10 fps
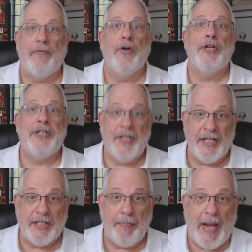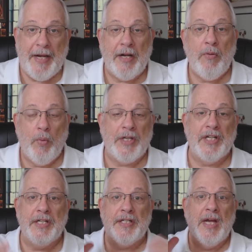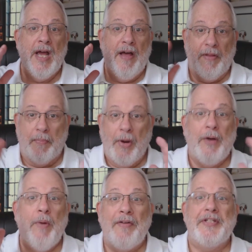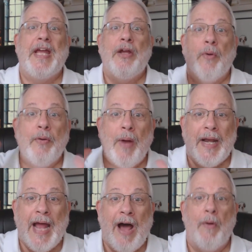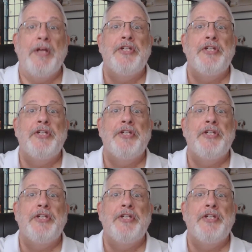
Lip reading: First, there's beta, which is the brainwave state you're in right now.